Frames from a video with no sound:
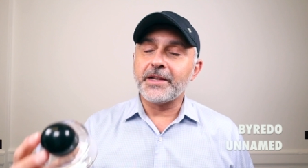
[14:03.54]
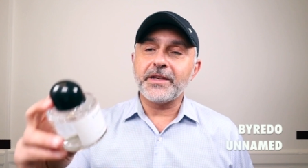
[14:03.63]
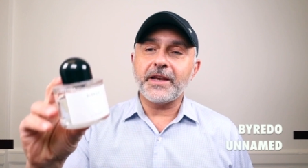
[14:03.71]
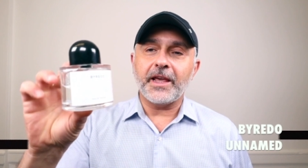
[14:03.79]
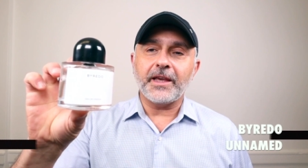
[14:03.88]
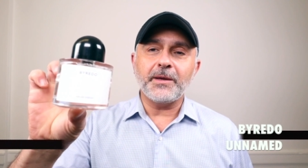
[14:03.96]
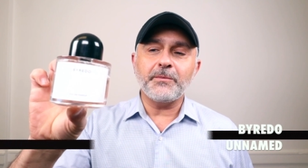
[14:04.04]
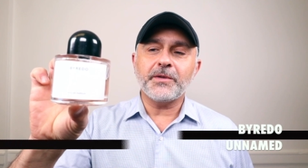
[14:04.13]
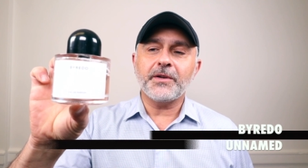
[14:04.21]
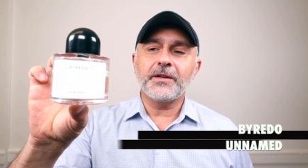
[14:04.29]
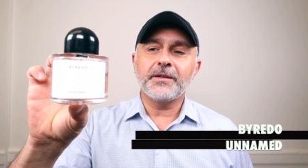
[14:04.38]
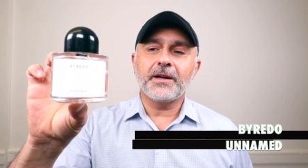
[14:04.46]

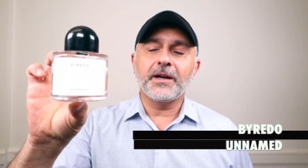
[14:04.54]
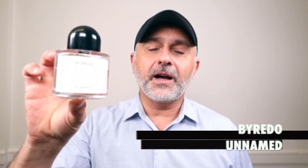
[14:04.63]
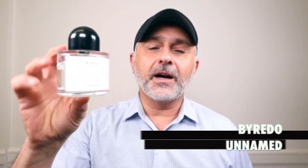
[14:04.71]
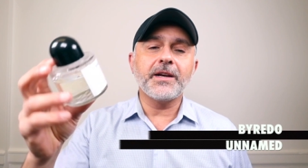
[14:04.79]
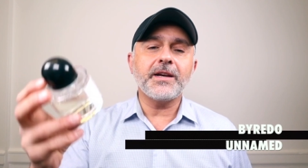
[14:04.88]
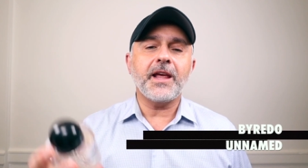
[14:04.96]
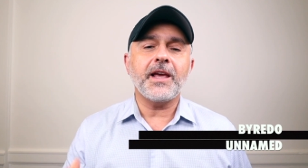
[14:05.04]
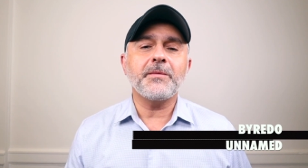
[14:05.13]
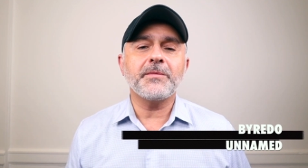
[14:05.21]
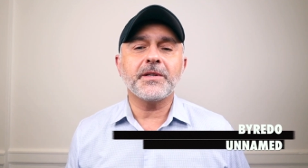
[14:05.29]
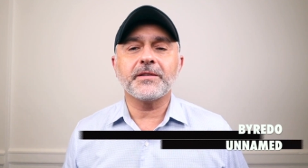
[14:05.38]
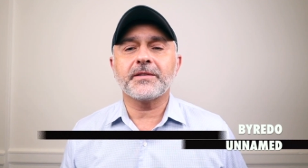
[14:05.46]
Unnamed. Uh,
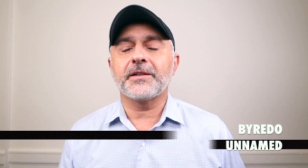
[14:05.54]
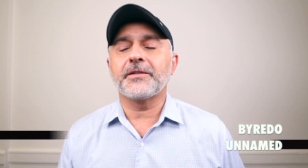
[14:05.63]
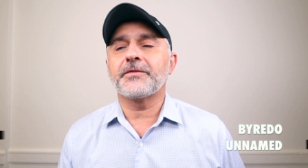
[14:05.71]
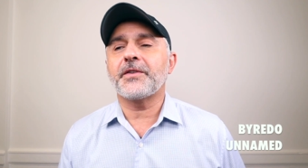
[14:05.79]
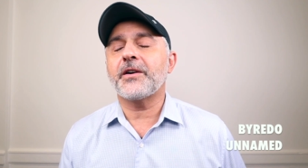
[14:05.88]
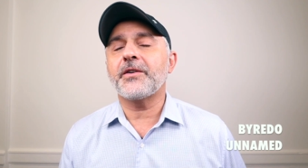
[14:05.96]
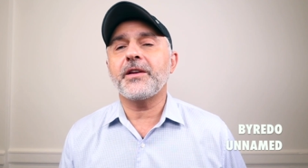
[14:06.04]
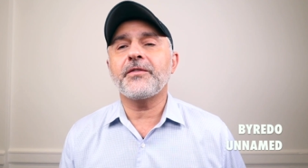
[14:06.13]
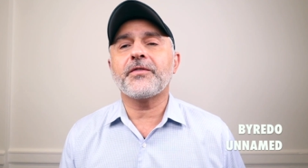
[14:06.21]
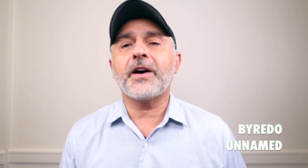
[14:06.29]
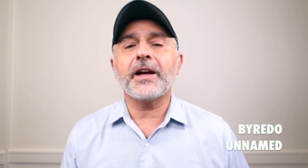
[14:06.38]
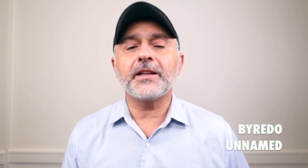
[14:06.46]
unnamed is a very
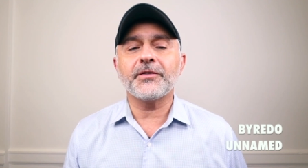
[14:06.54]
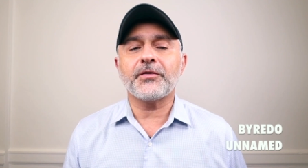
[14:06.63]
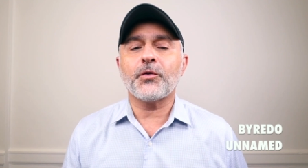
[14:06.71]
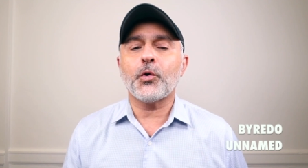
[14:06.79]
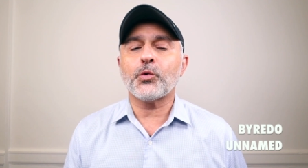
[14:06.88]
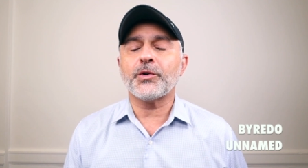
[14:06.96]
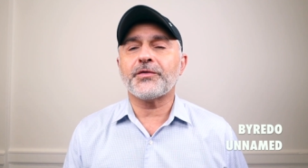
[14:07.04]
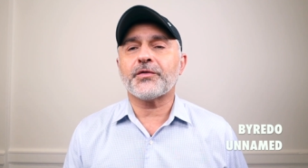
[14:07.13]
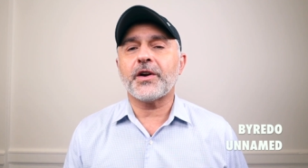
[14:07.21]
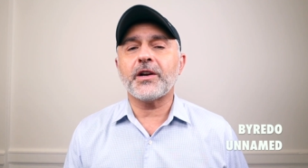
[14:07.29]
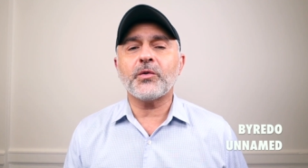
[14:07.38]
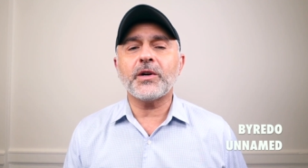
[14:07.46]
violet forward
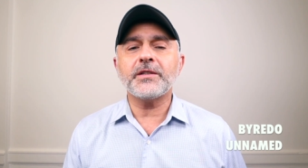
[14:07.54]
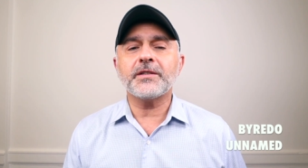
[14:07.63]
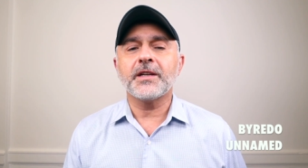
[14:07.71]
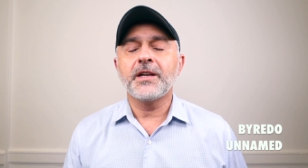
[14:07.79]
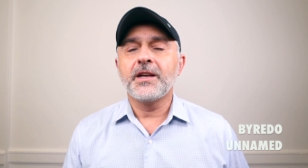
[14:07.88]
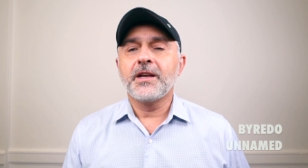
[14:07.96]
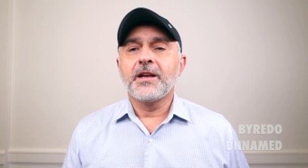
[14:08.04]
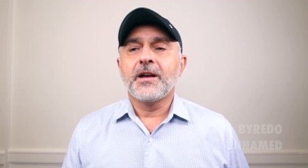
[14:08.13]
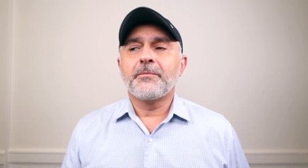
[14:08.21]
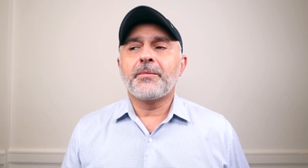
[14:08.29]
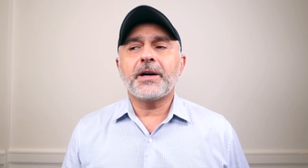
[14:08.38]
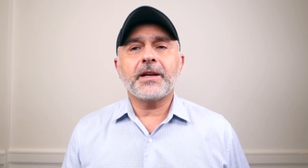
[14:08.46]
fragrance
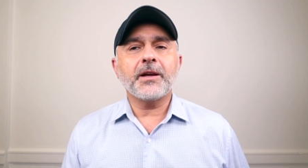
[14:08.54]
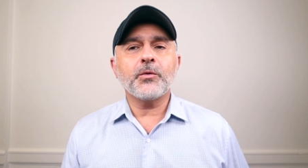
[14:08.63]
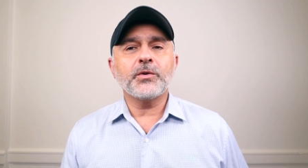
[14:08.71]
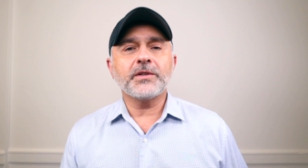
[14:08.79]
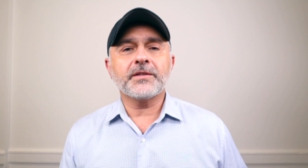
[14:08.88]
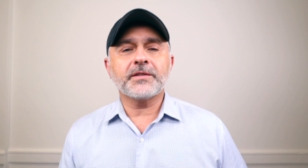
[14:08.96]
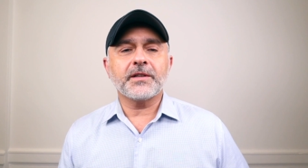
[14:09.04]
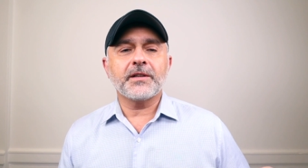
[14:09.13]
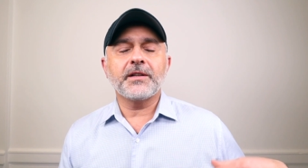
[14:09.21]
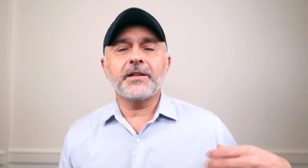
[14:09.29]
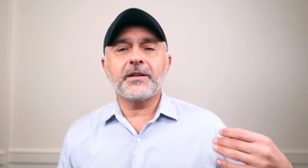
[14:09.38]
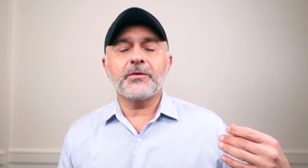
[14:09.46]
but it was
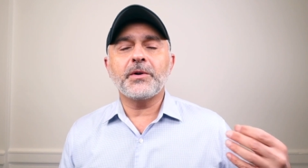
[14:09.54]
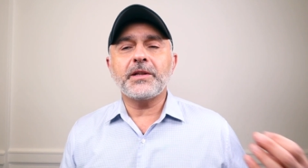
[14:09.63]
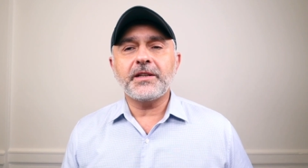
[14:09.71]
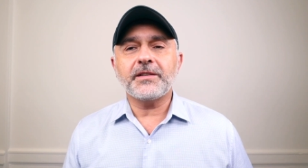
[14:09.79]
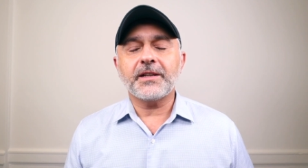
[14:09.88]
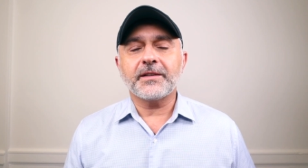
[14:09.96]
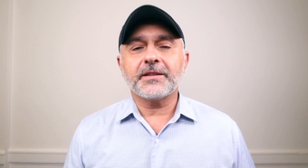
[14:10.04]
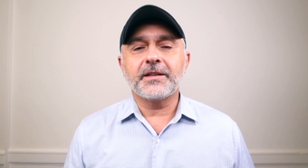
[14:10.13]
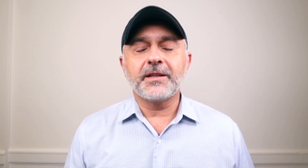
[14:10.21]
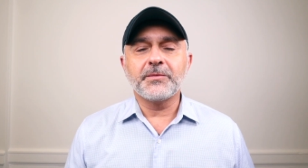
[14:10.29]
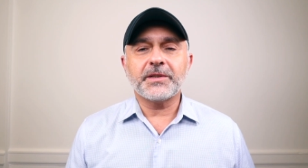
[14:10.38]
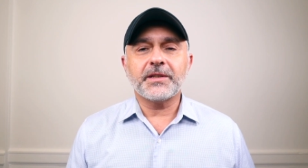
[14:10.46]
uh, released as a
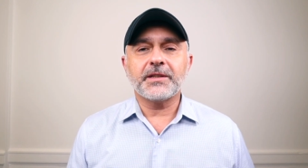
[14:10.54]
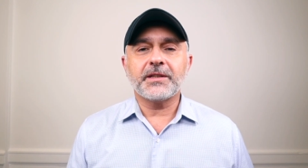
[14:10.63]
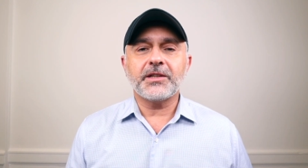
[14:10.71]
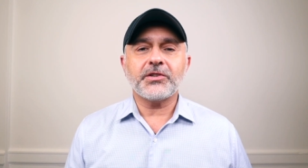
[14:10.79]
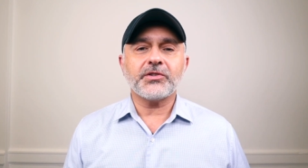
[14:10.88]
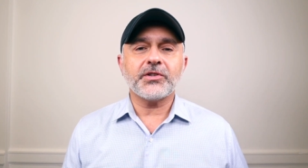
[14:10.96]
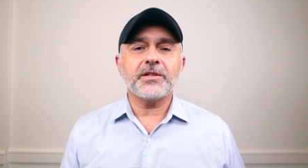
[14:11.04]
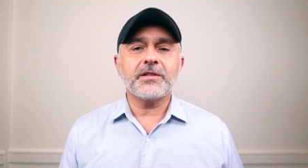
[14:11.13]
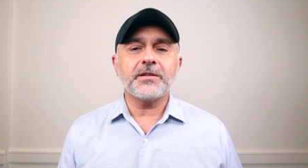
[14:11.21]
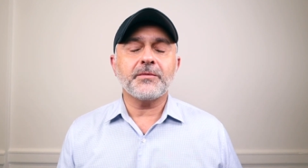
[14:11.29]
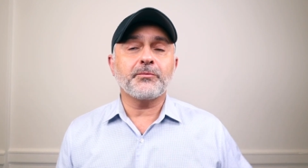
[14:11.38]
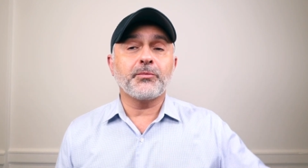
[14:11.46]
limited
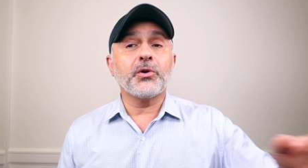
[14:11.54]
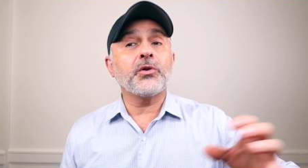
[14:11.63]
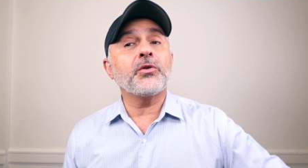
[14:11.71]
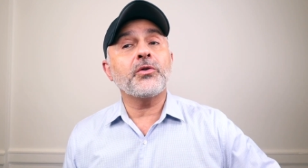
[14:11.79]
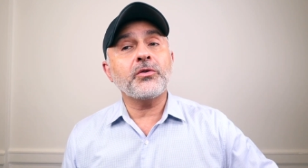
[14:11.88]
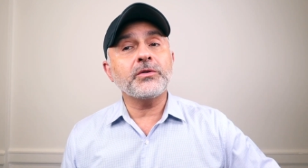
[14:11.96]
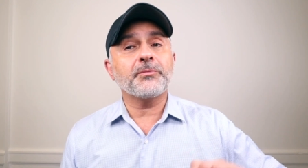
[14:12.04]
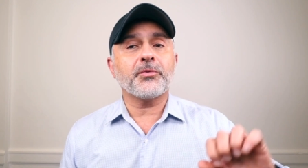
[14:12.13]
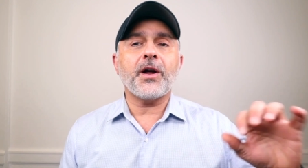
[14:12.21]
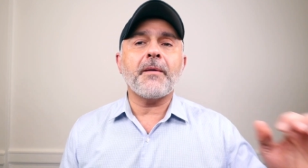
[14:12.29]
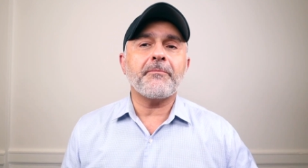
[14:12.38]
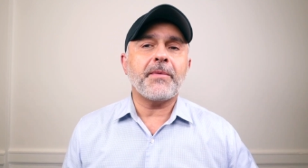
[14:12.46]
edition, pulled,
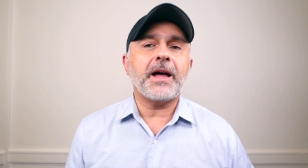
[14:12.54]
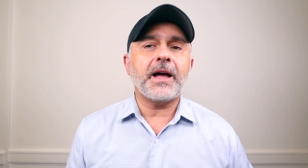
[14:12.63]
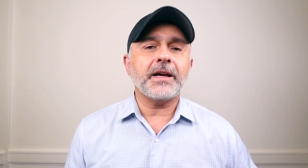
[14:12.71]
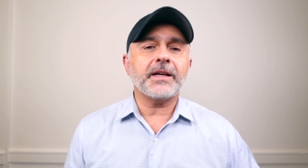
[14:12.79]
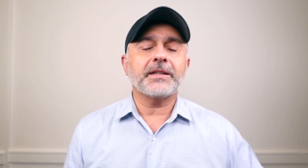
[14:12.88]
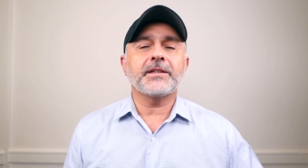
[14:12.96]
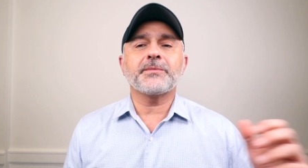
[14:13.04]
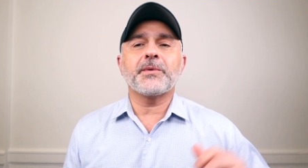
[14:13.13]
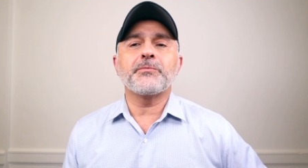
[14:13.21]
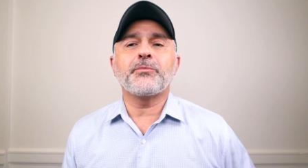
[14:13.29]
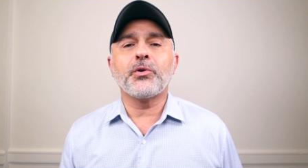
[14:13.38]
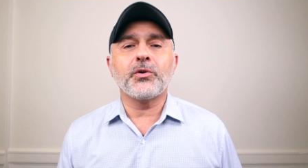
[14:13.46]
brought back, and it's
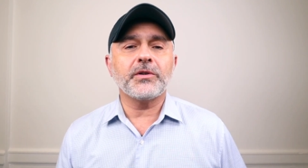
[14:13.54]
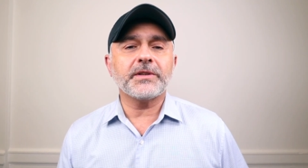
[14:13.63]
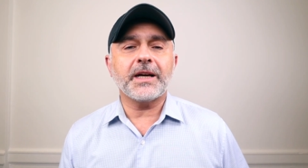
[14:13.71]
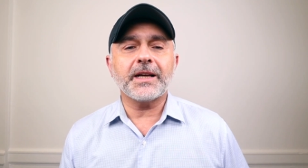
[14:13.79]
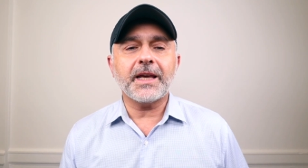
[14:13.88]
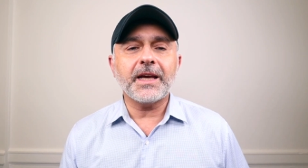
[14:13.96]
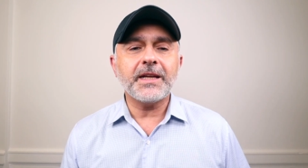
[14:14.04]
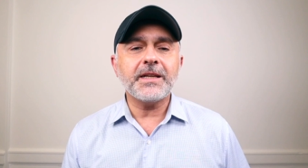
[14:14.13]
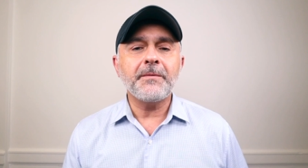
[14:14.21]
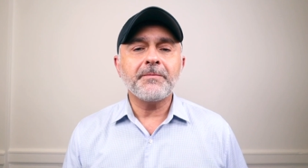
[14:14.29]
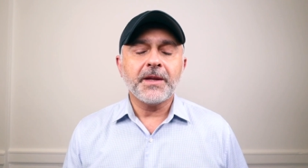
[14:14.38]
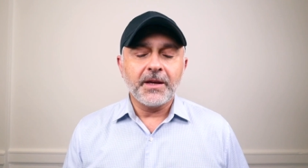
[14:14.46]
been pulled again.